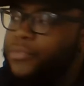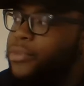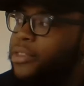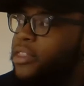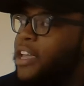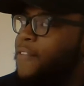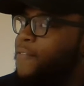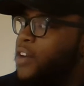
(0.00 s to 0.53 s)

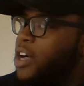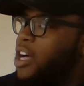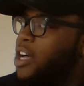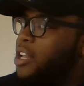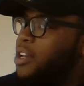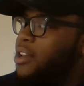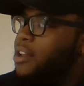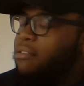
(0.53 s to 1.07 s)
They
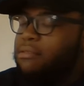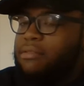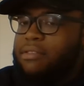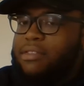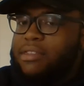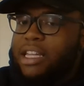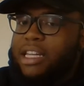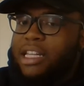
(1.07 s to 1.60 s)
fought,
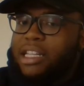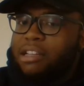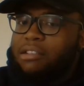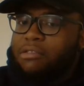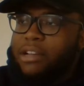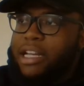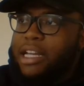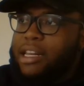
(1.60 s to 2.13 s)
they
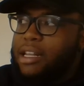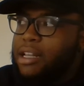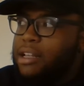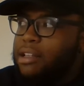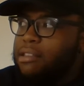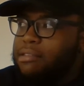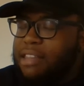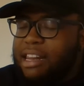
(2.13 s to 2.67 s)
disagreed,
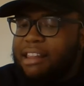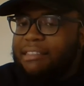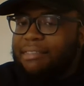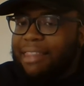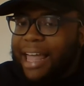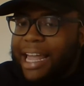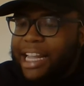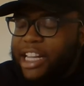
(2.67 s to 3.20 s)
they didn't
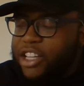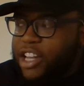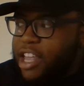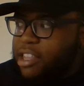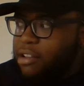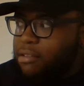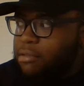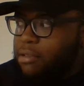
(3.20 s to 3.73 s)
like each other,